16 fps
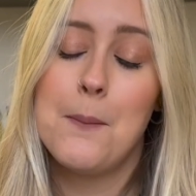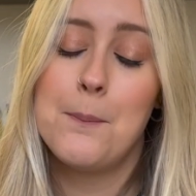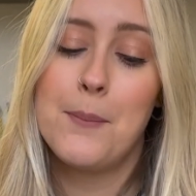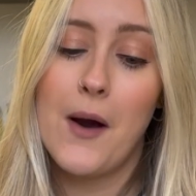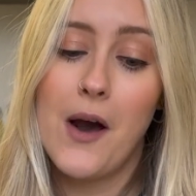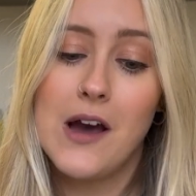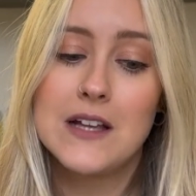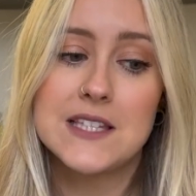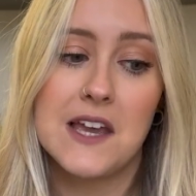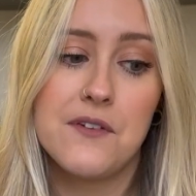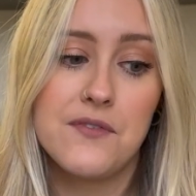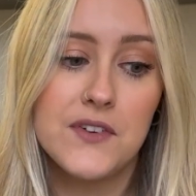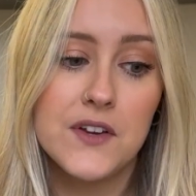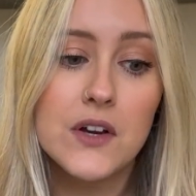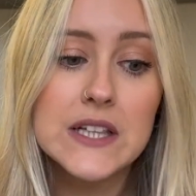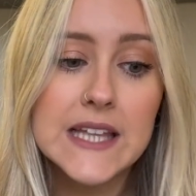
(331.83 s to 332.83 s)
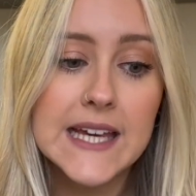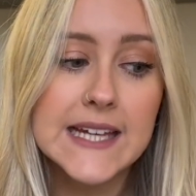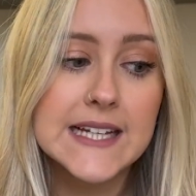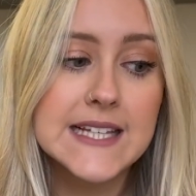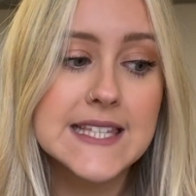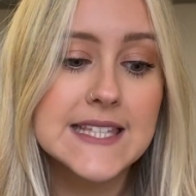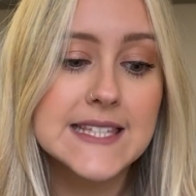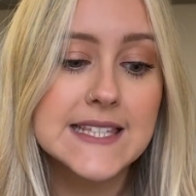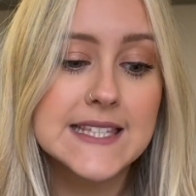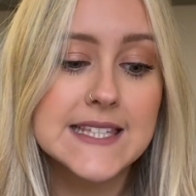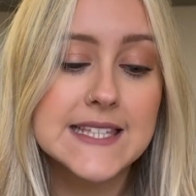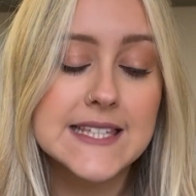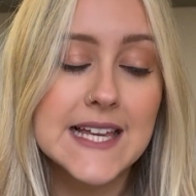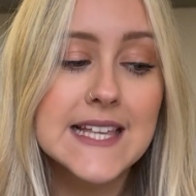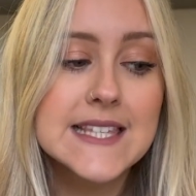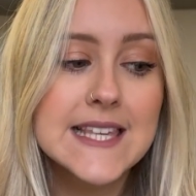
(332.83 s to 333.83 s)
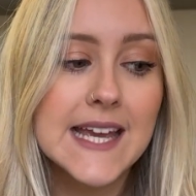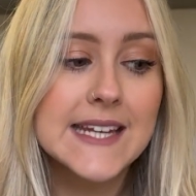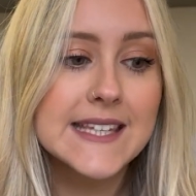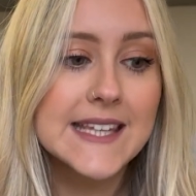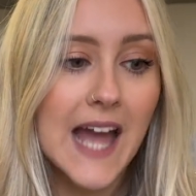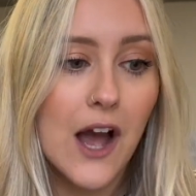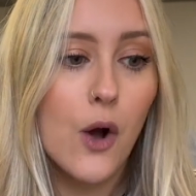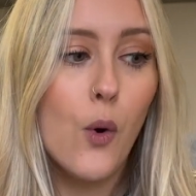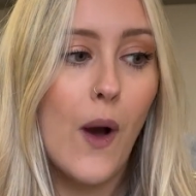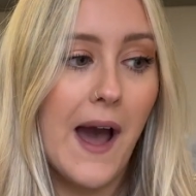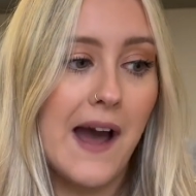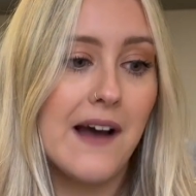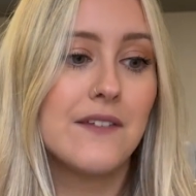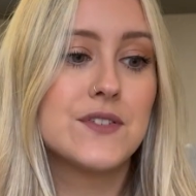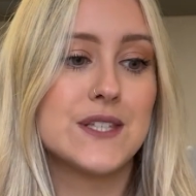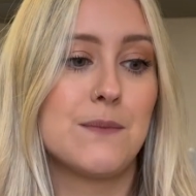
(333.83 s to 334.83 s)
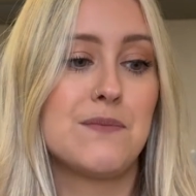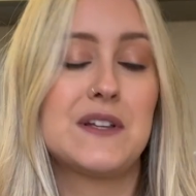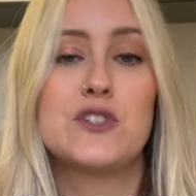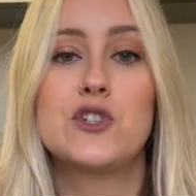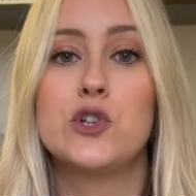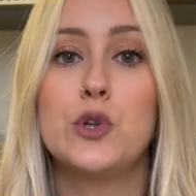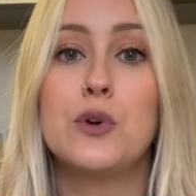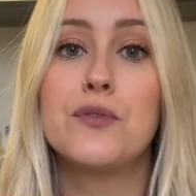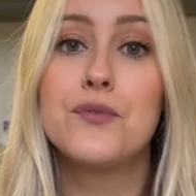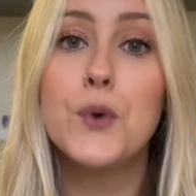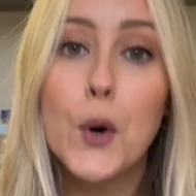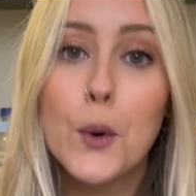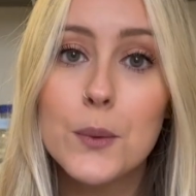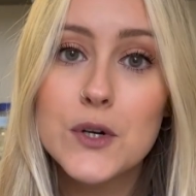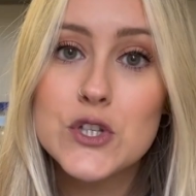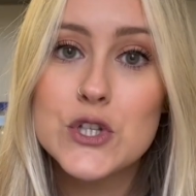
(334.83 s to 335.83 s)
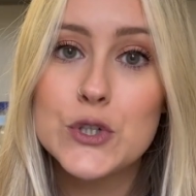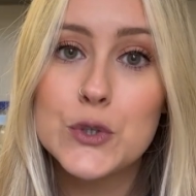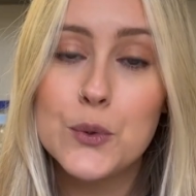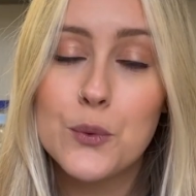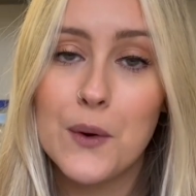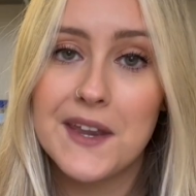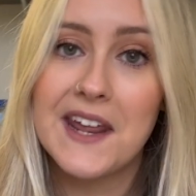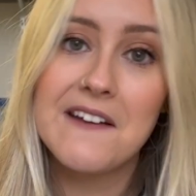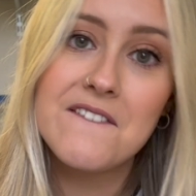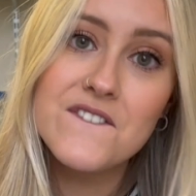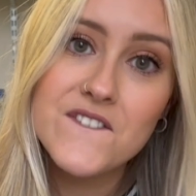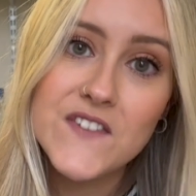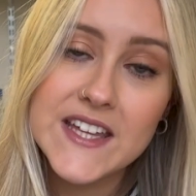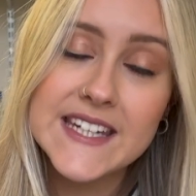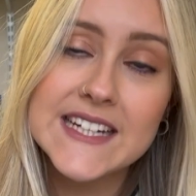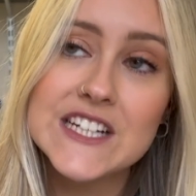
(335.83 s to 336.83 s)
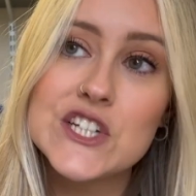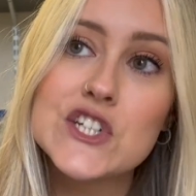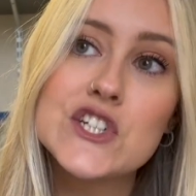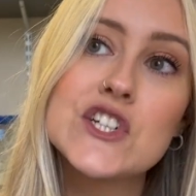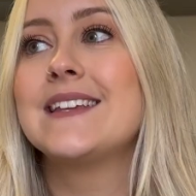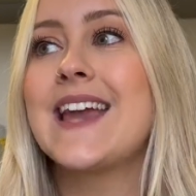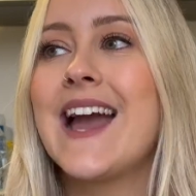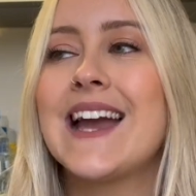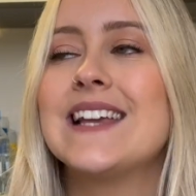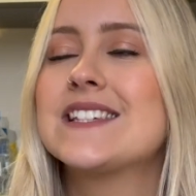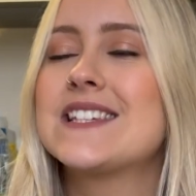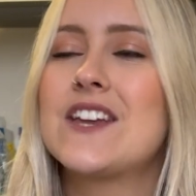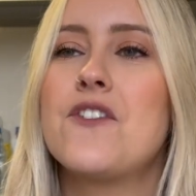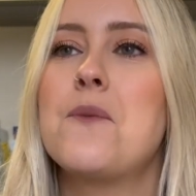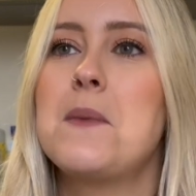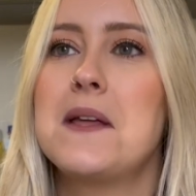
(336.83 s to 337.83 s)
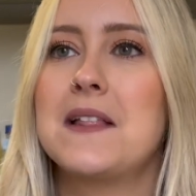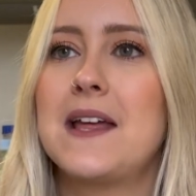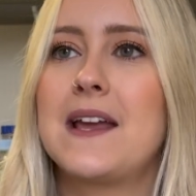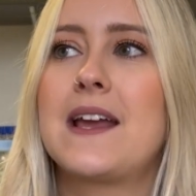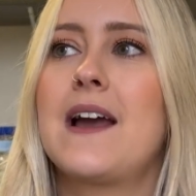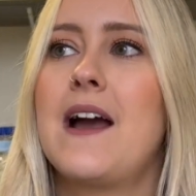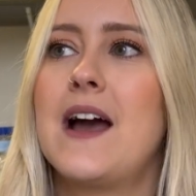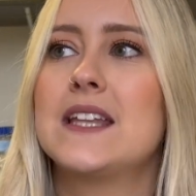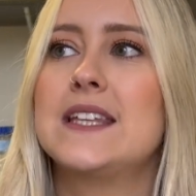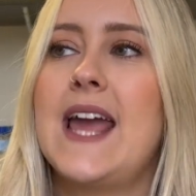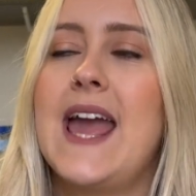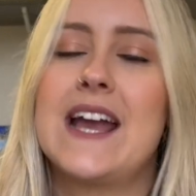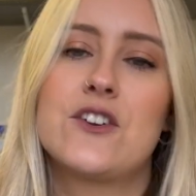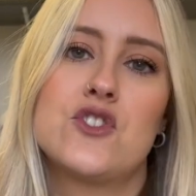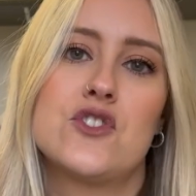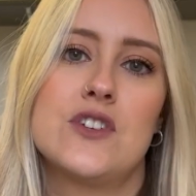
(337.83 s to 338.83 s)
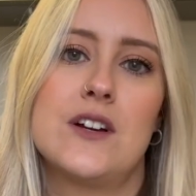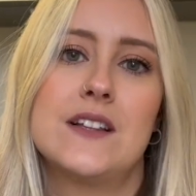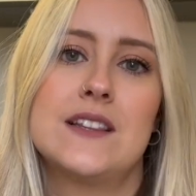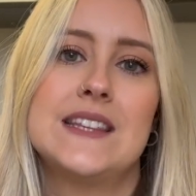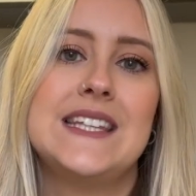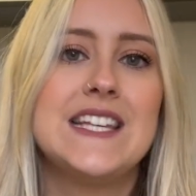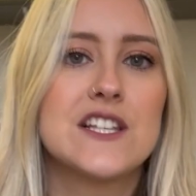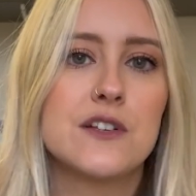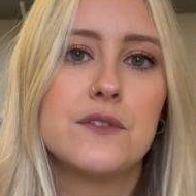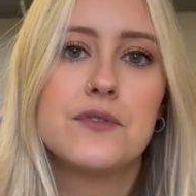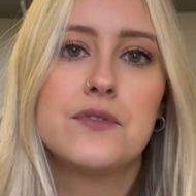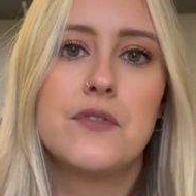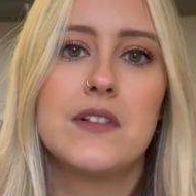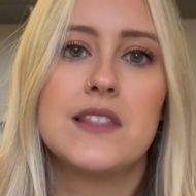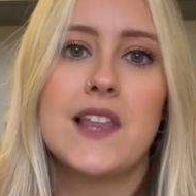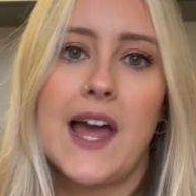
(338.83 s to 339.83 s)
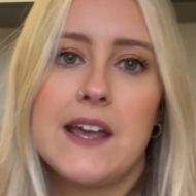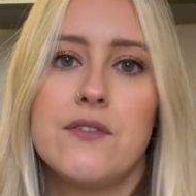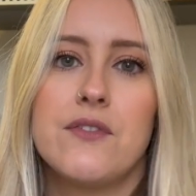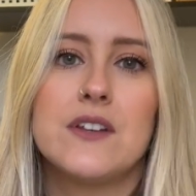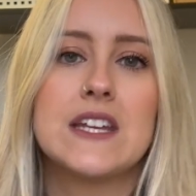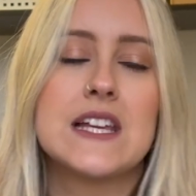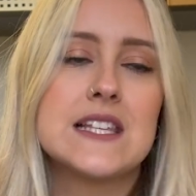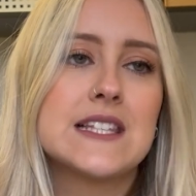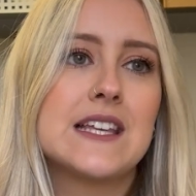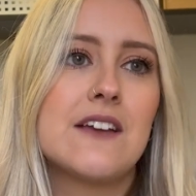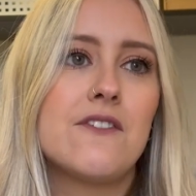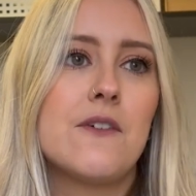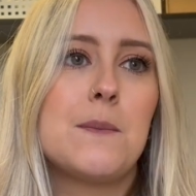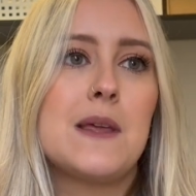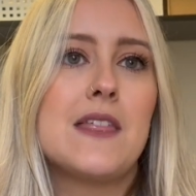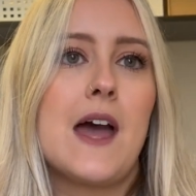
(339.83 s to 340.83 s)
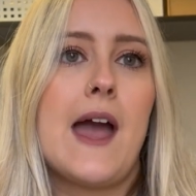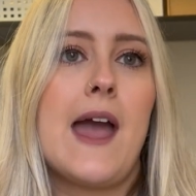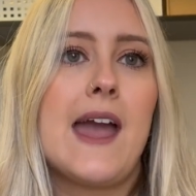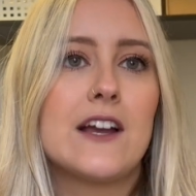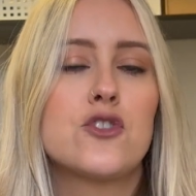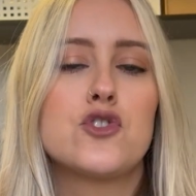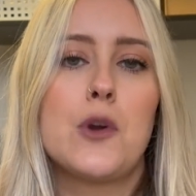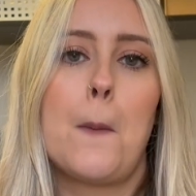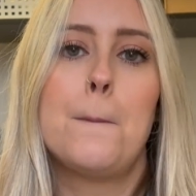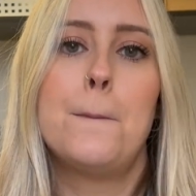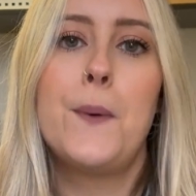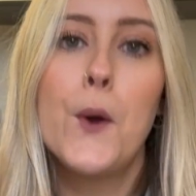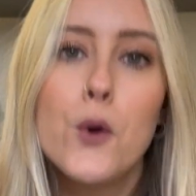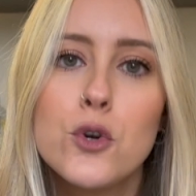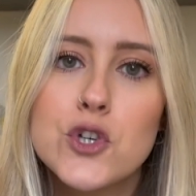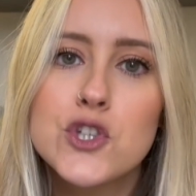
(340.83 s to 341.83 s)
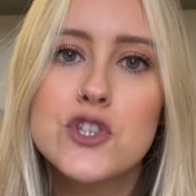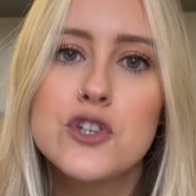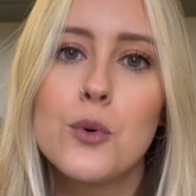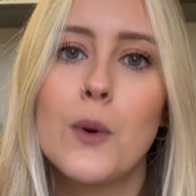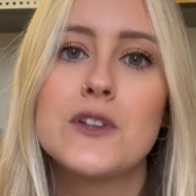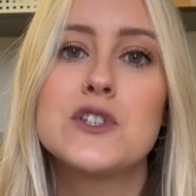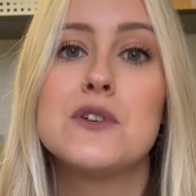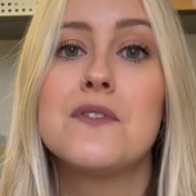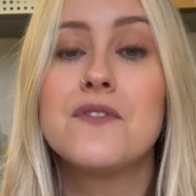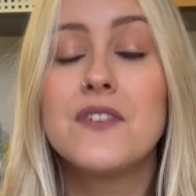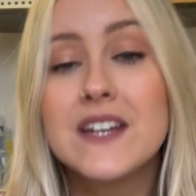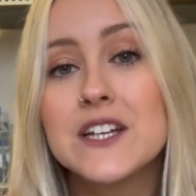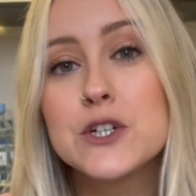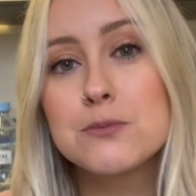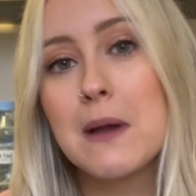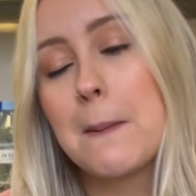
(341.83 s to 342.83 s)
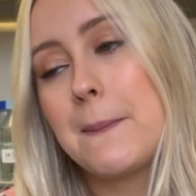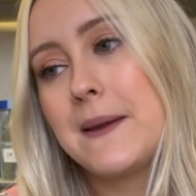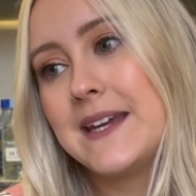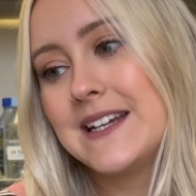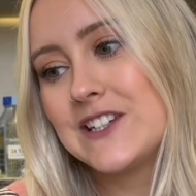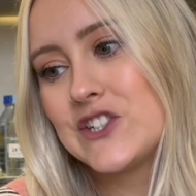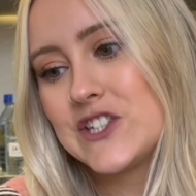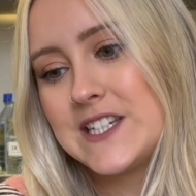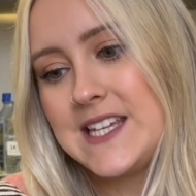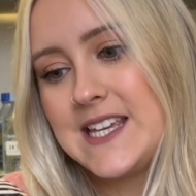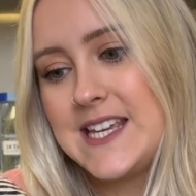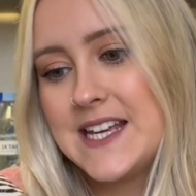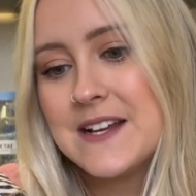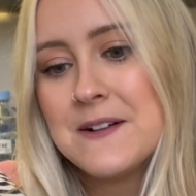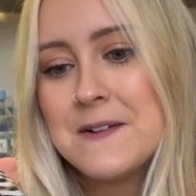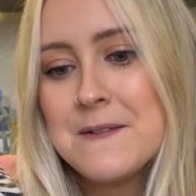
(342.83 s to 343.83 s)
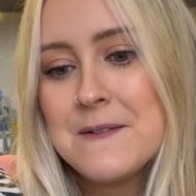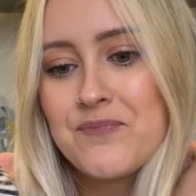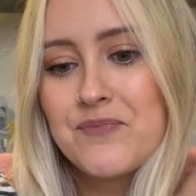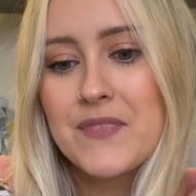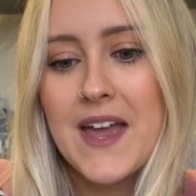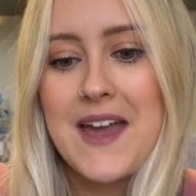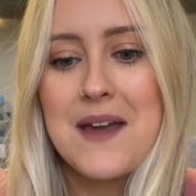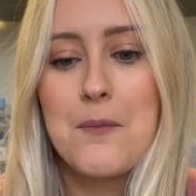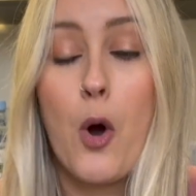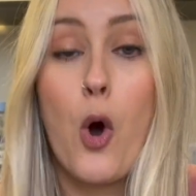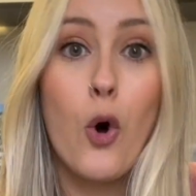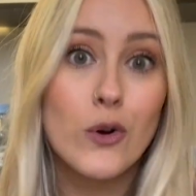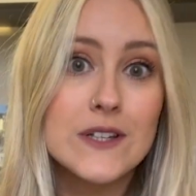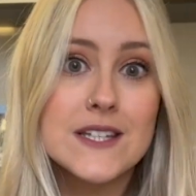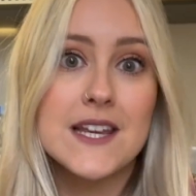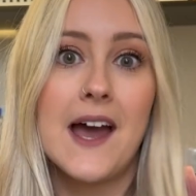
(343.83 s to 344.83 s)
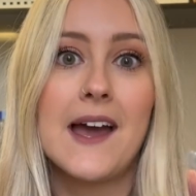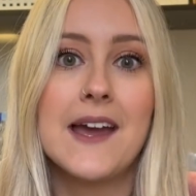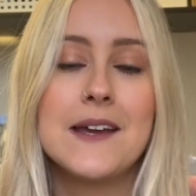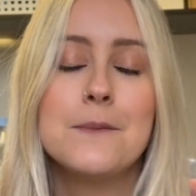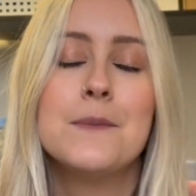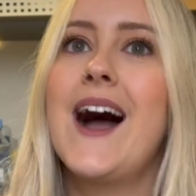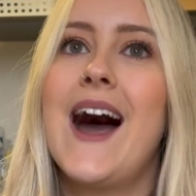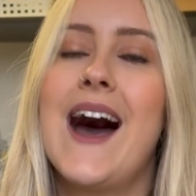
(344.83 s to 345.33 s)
But I feel like since I now have something to look forward to when I finish, yeah, it's given me like an extra lease of life, and it's given me that extra push to want to finish my PhD on time.